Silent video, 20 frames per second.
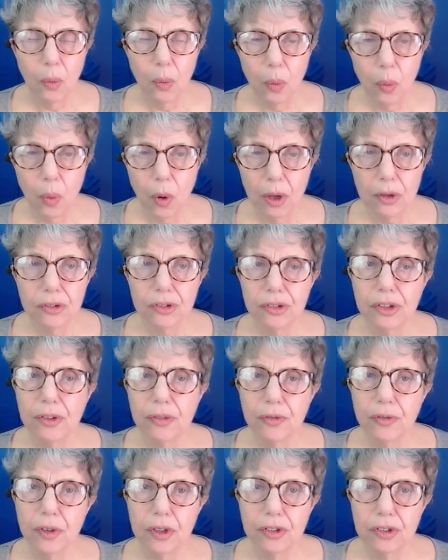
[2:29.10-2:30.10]
what
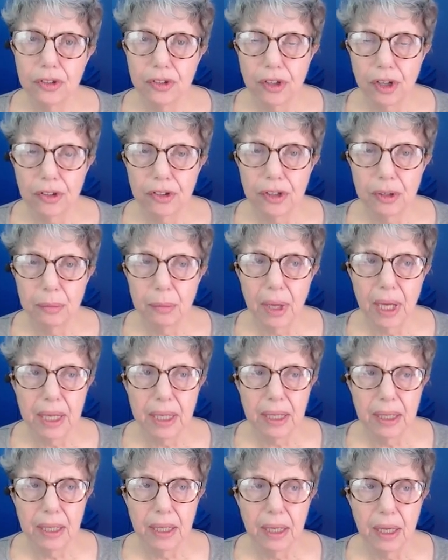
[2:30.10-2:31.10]
difference does it
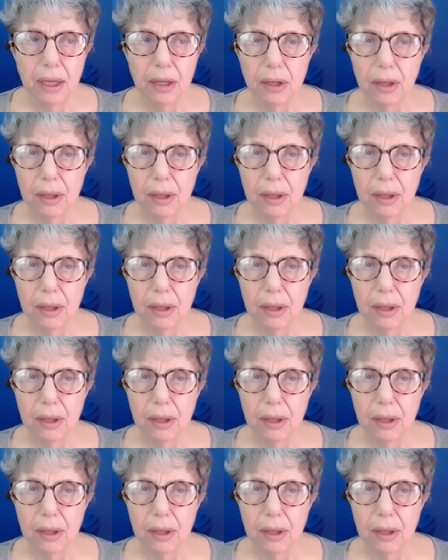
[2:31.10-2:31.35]
make